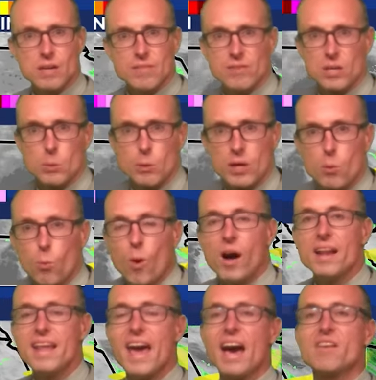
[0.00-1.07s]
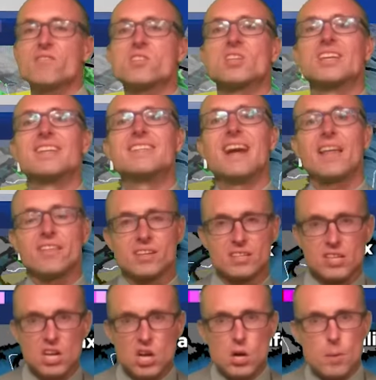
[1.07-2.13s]
river where one after
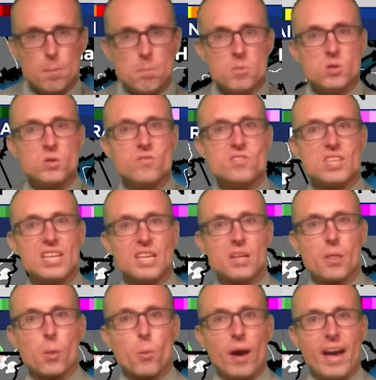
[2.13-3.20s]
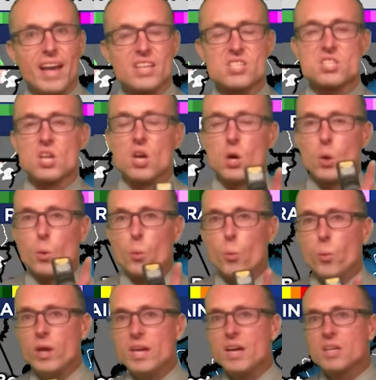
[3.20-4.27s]
another moves into the west. We